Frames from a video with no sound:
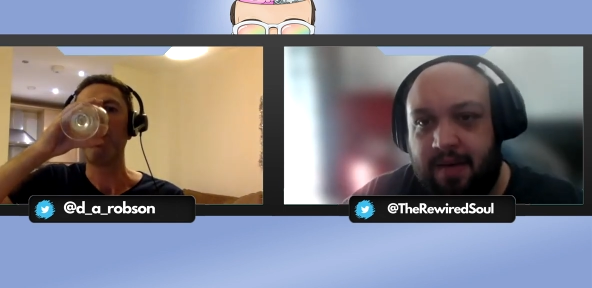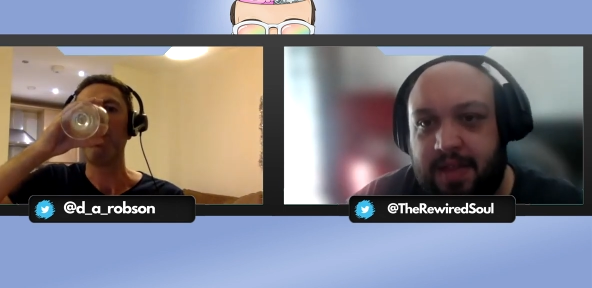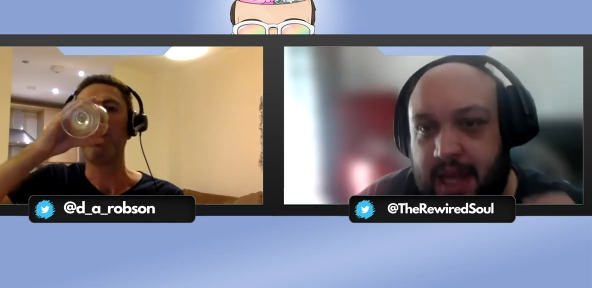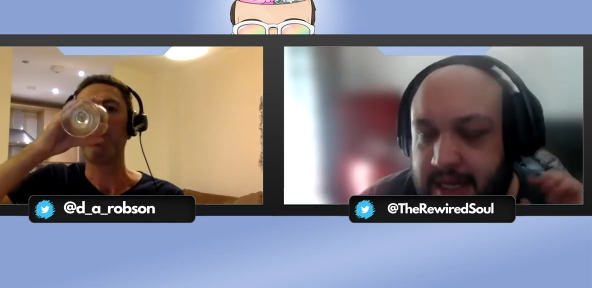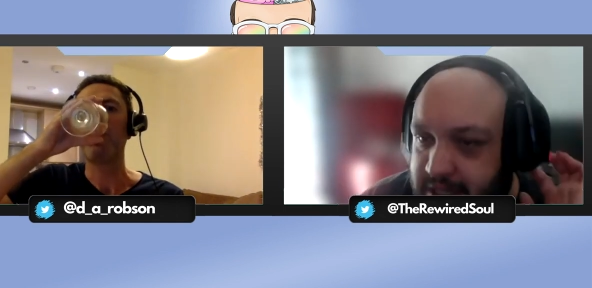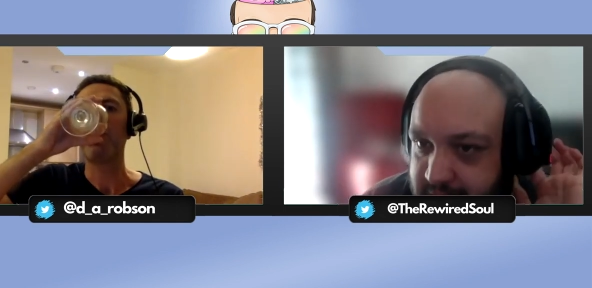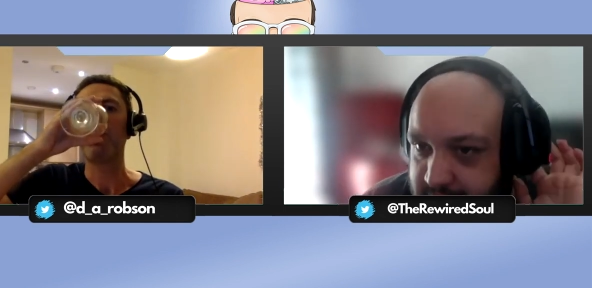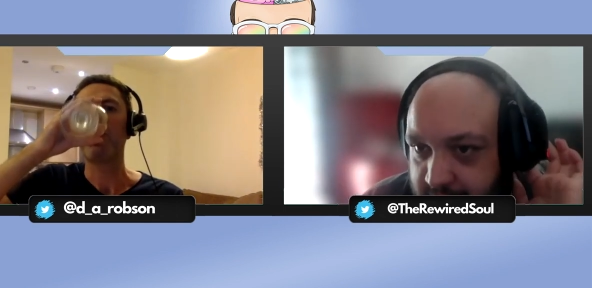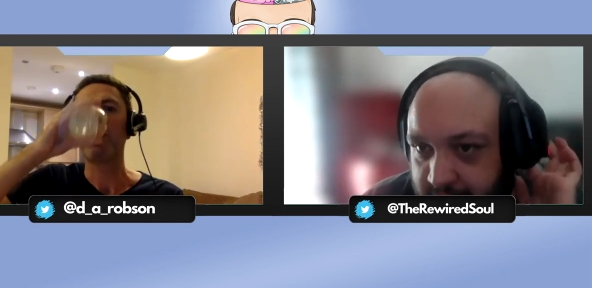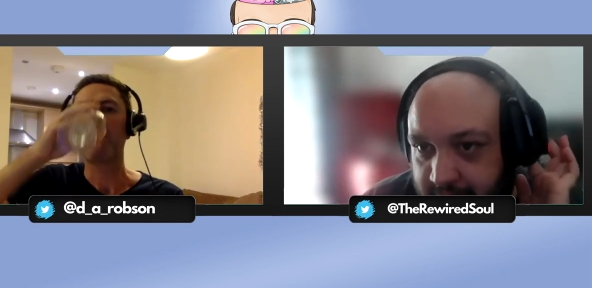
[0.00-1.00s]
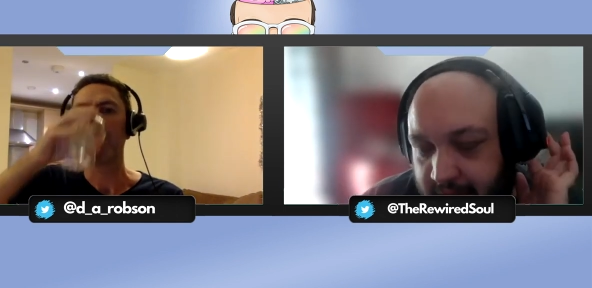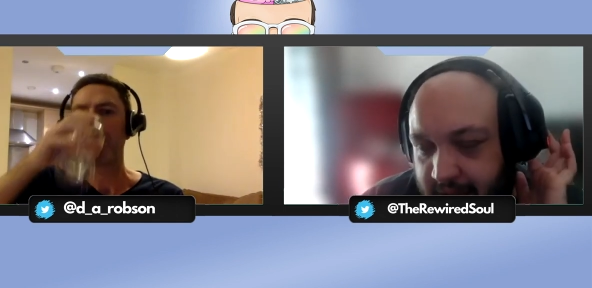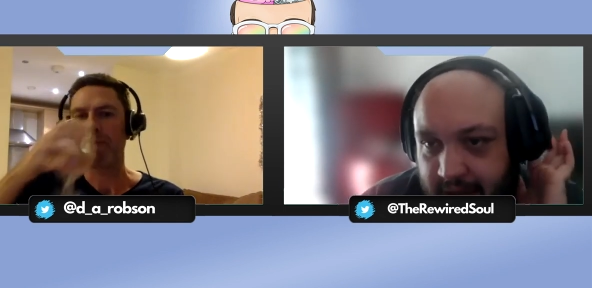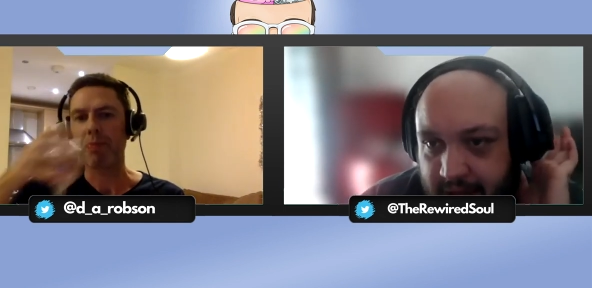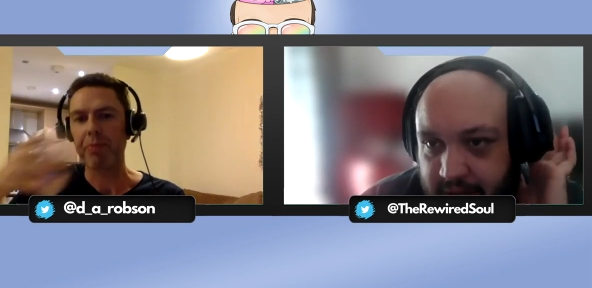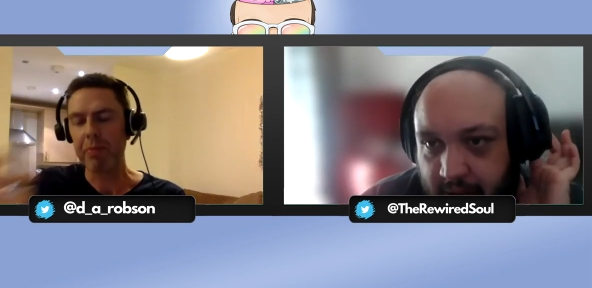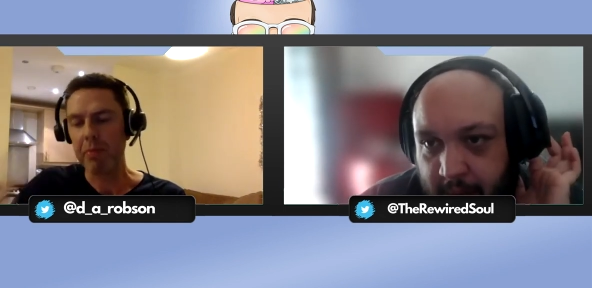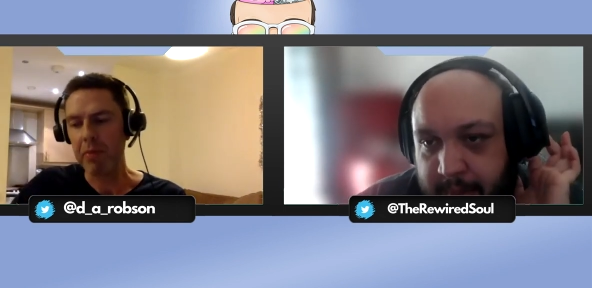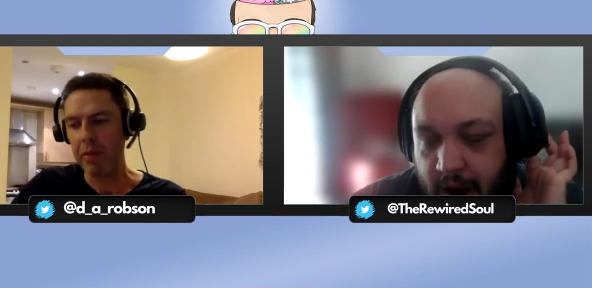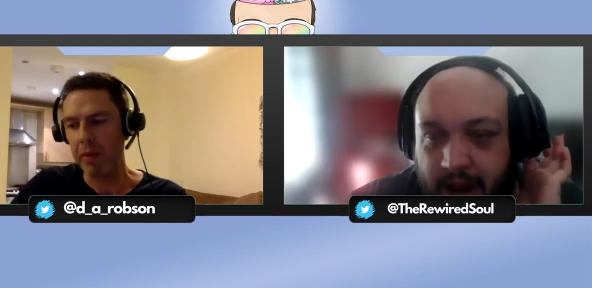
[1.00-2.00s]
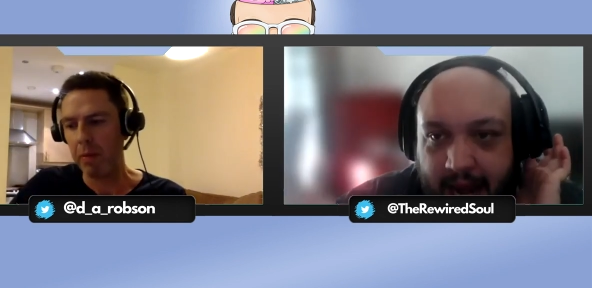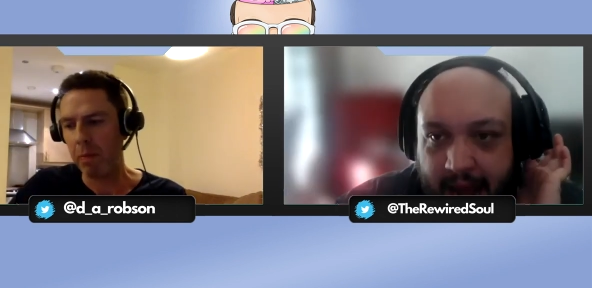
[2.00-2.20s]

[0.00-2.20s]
Speaker 1: and everything is just the, the American